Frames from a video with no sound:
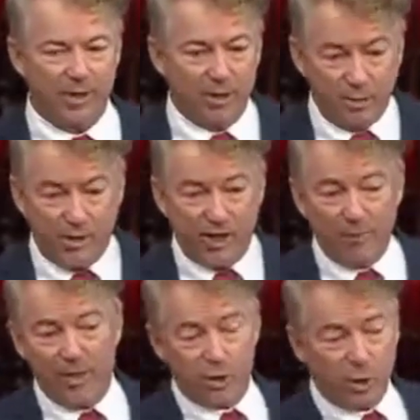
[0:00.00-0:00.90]
Do you think
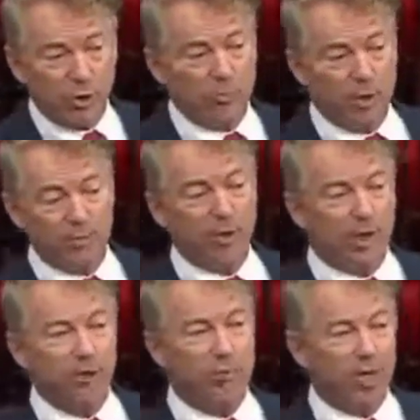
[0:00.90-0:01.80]
it makes good public
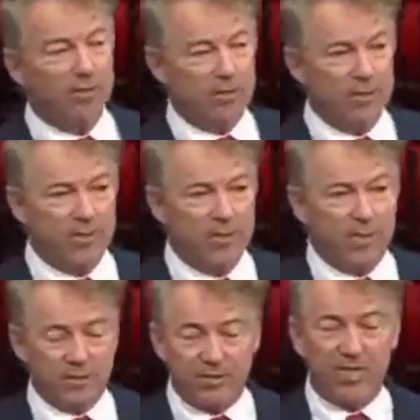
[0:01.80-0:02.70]
health policy
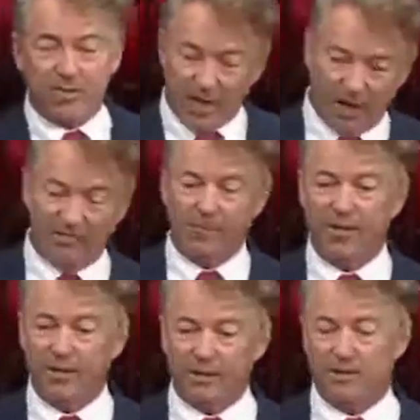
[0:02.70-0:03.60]
to say that
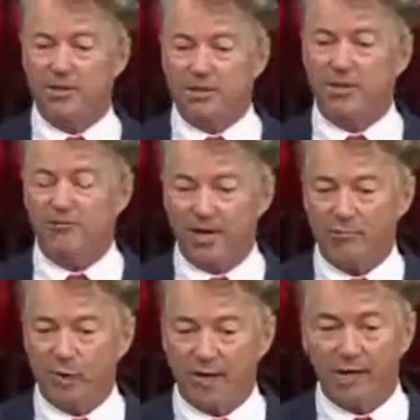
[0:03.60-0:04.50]
everybody that's
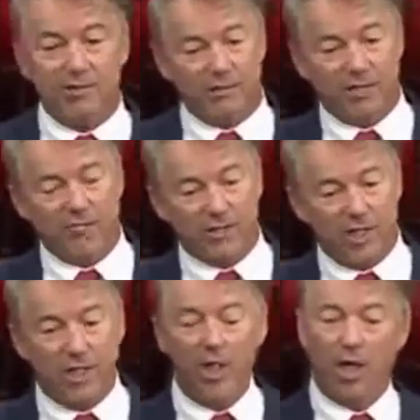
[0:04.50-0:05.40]
65 should get it, instead of
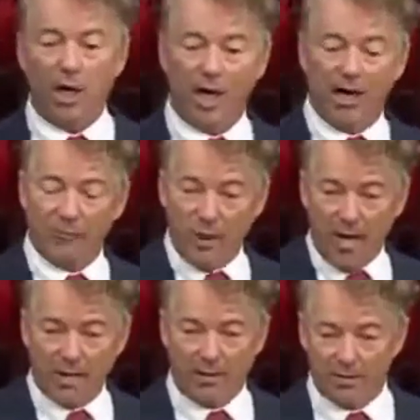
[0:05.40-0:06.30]
saying, have you
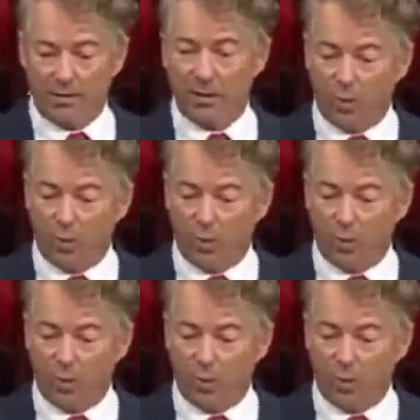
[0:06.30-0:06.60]
had it?